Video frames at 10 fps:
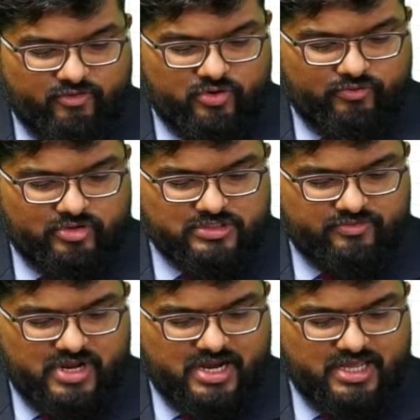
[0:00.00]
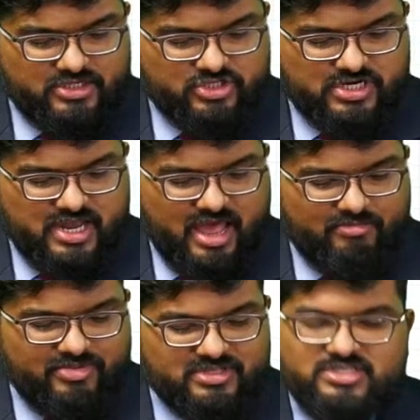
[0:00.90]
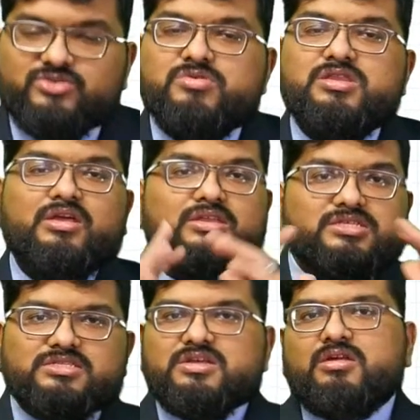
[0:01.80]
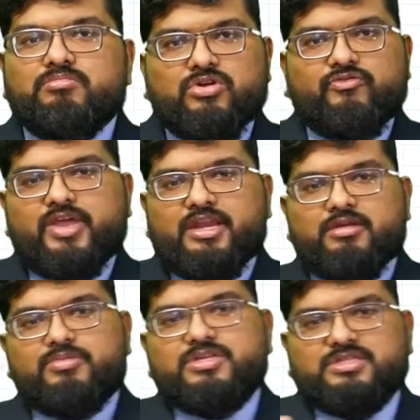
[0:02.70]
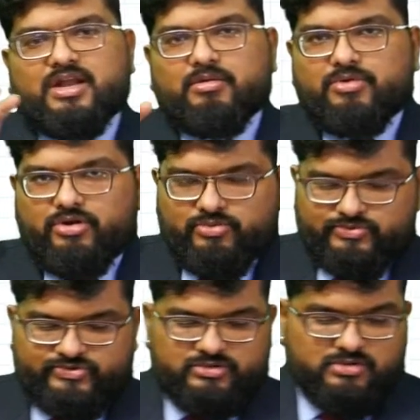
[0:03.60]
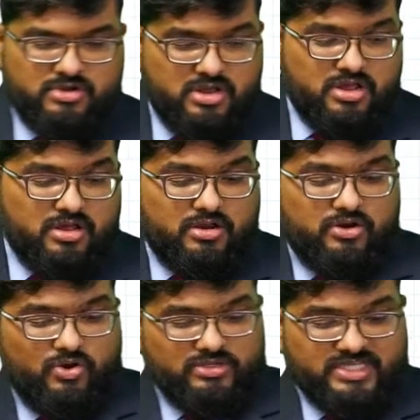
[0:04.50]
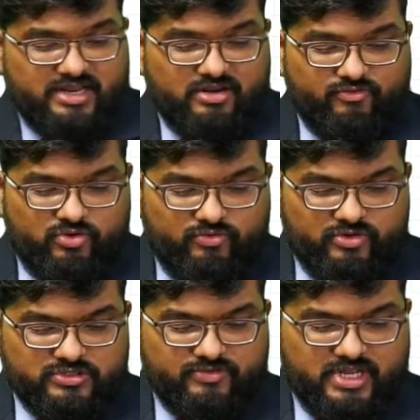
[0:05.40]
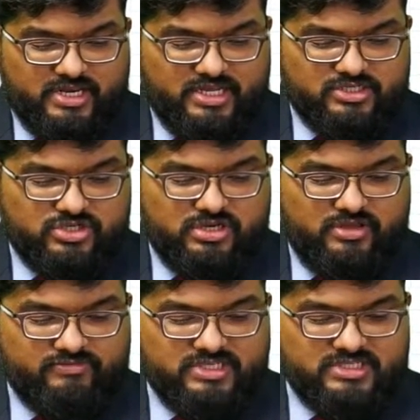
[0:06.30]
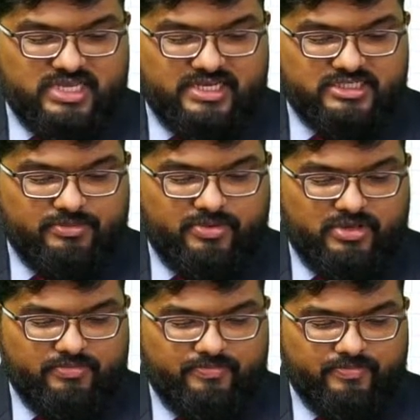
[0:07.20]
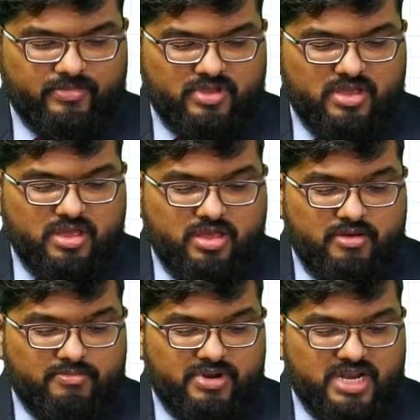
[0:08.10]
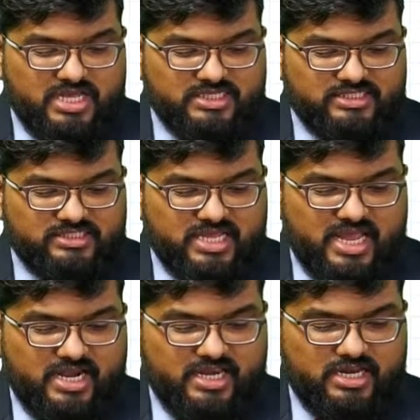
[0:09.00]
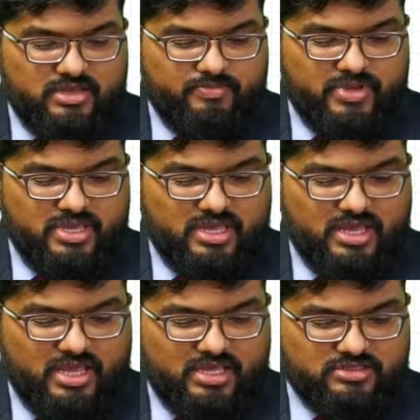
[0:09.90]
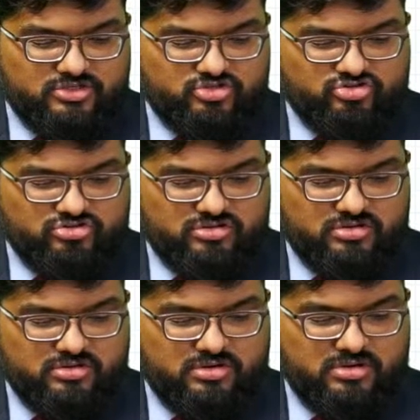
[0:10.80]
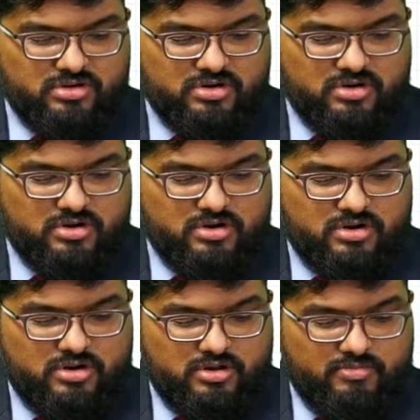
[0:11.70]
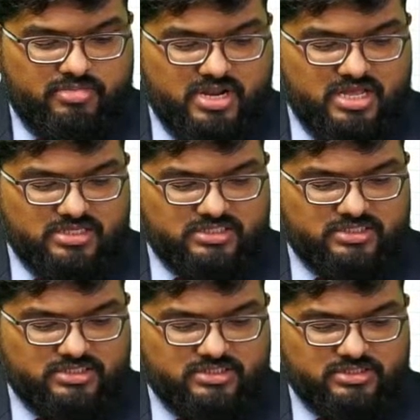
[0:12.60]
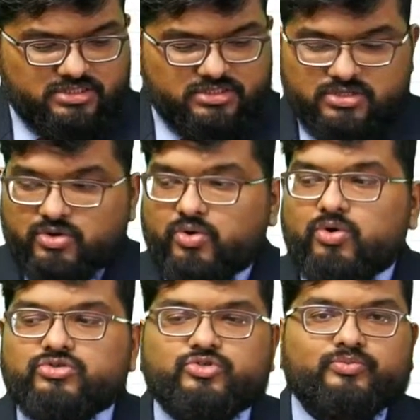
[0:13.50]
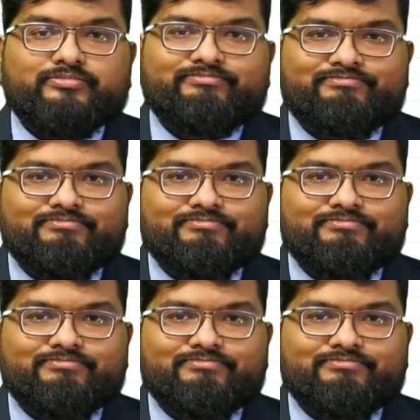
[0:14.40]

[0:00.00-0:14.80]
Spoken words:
photophosphorylation happens to increase the number of ATPs that are produced. Non-cyclic photophosphorylation gives us ATP plus NADPH plus O2,